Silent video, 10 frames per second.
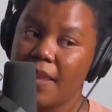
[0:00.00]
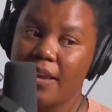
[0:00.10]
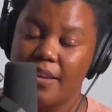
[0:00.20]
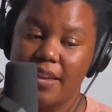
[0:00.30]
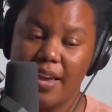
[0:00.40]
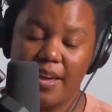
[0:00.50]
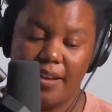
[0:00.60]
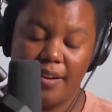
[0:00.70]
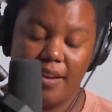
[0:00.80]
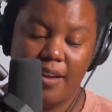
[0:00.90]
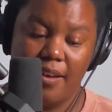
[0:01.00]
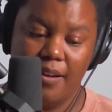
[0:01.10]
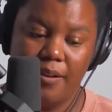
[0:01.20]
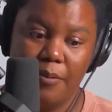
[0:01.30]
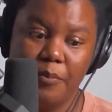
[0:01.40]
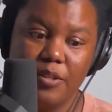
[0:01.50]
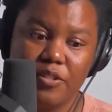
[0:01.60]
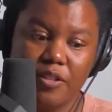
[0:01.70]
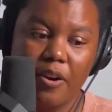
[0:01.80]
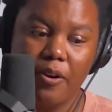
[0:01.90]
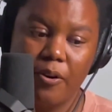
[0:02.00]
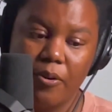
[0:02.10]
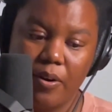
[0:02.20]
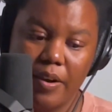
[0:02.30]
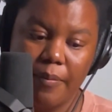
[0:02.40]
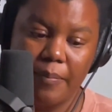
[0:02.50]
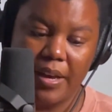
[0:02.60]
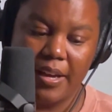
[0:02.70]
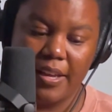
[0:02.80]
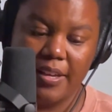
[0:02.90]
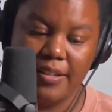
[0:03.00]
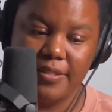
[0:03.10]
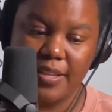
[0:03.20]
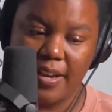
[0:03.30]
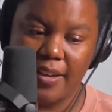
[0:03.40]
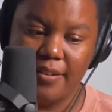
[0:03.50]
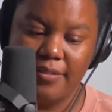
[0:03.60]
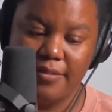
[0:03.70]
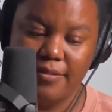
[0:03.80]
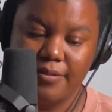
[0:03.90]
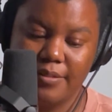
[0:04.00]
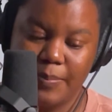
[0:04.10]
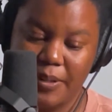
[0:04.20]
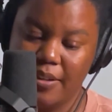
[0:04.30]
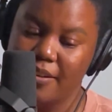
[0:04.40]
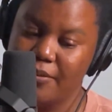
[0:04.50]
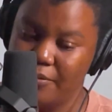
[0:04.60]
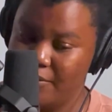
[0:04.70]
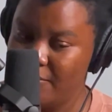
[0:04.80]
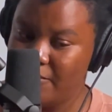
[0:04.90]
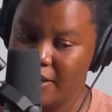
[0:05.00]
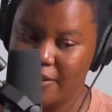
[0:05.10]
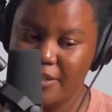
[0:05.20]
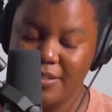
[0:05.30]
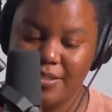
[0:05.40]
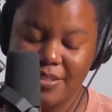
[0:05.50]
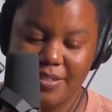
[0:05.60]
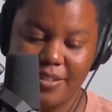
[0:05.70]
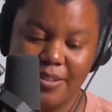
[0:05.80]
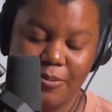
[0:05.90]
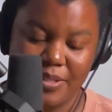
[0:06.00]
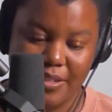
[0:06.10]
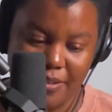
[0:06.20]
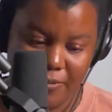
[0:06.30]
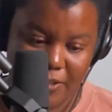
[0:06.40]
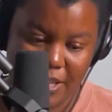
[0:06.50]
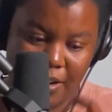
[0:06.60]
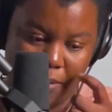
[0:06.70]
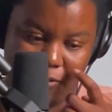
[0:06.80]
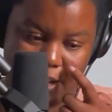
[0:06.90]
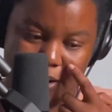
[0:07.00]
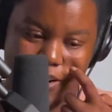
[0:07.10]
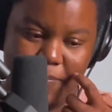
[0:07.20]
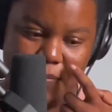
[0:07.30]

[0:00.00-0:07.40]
Yeah. So my dad speaking of veterans, was a Vietnam veteran.